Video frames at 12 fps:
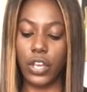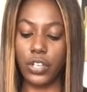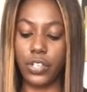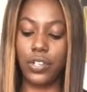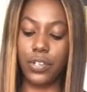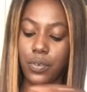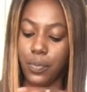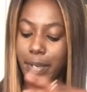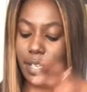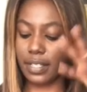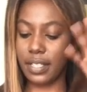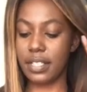you,
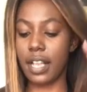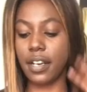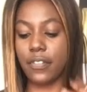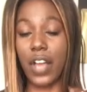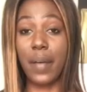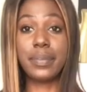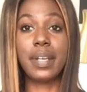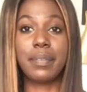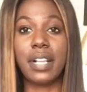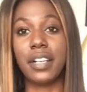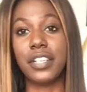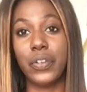because this Knight of Cups, I'm
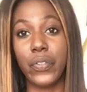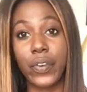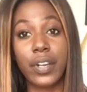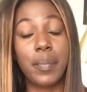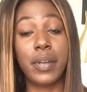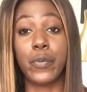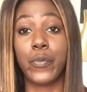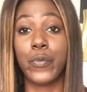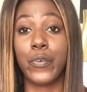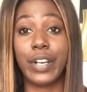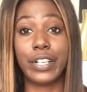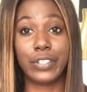telling you, they're going to be a
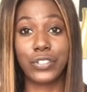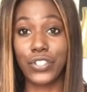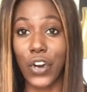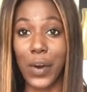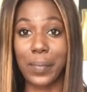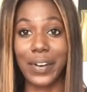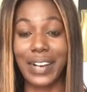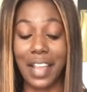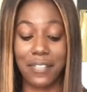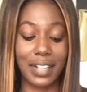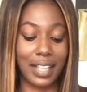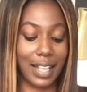real charmer. And I
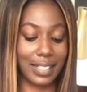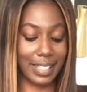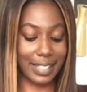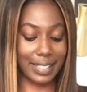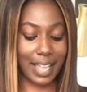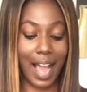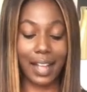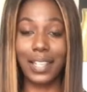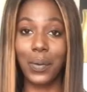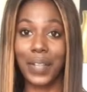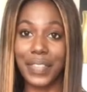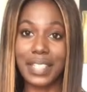feel like that's exactly
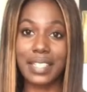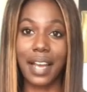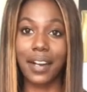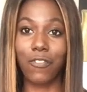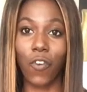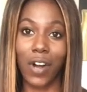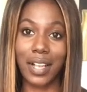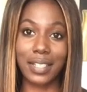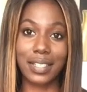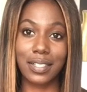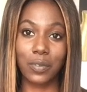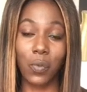what this Knight of
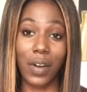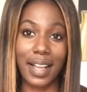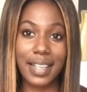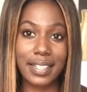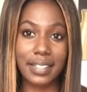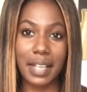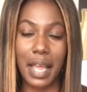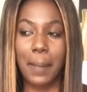Wands was.